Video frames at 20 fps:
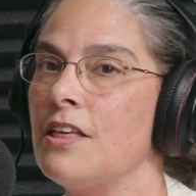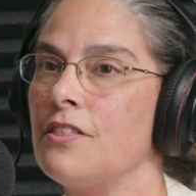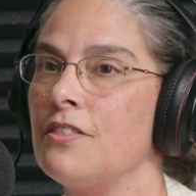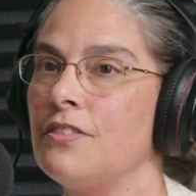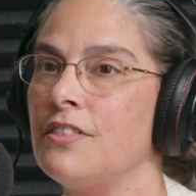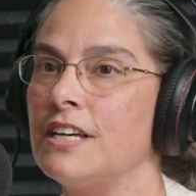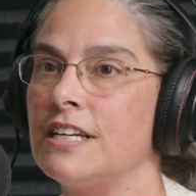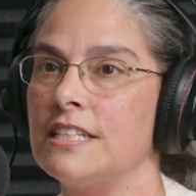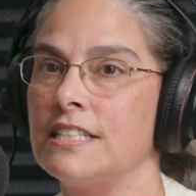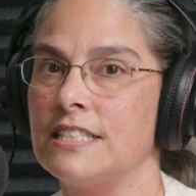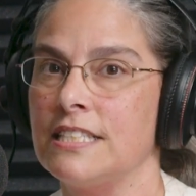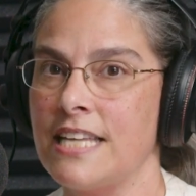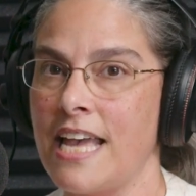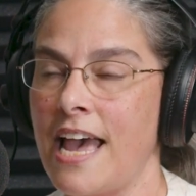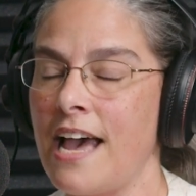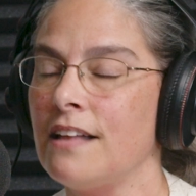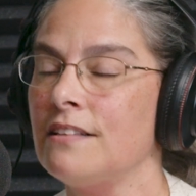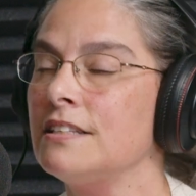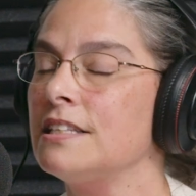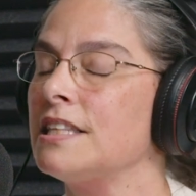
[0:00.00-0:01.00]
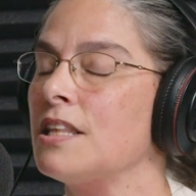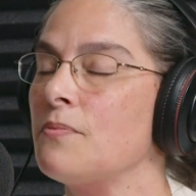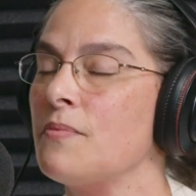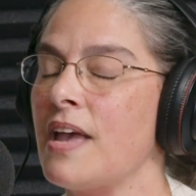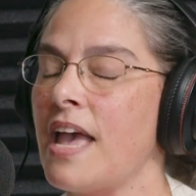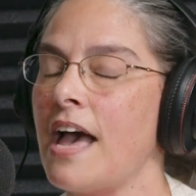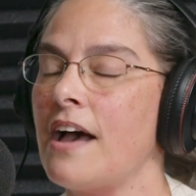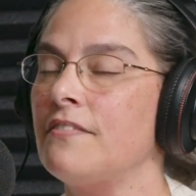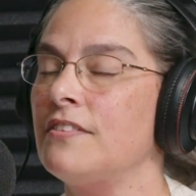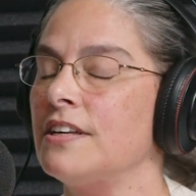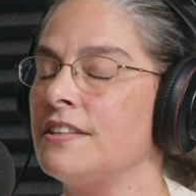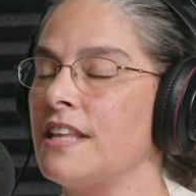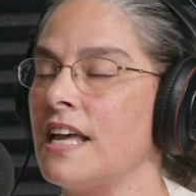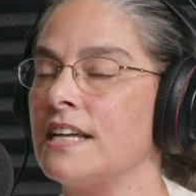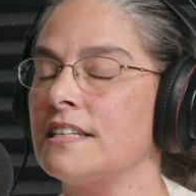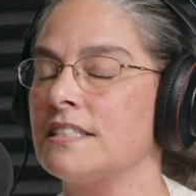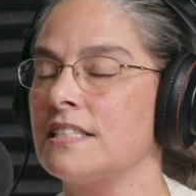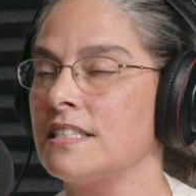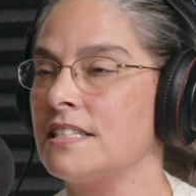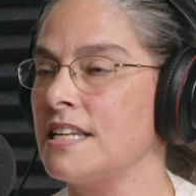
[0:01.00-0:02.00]
The talent that we have on
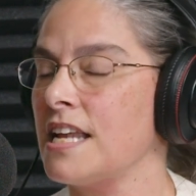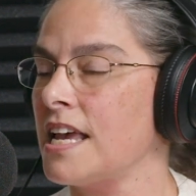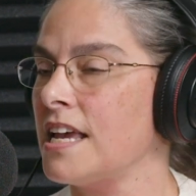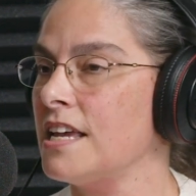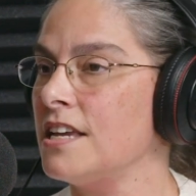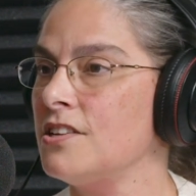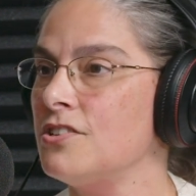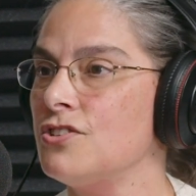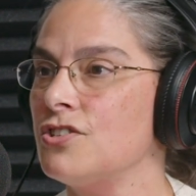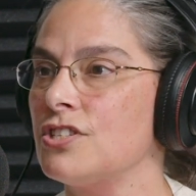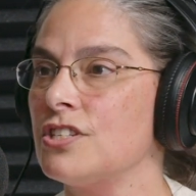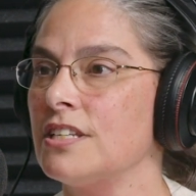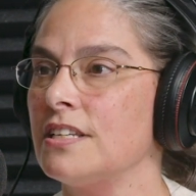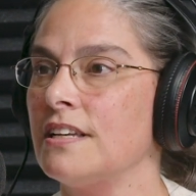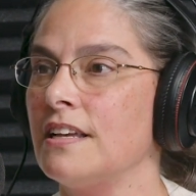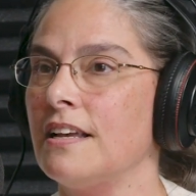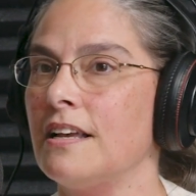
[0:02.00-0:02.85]
that stage,